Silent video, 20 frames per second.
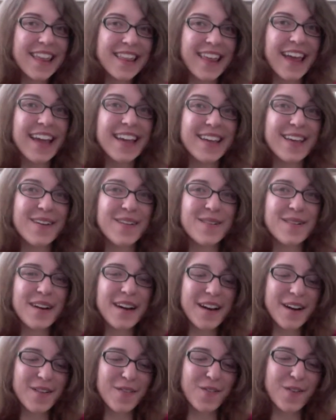thank you
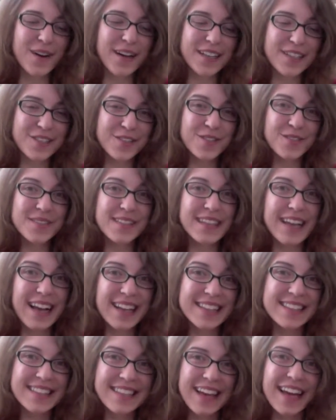for introducing us to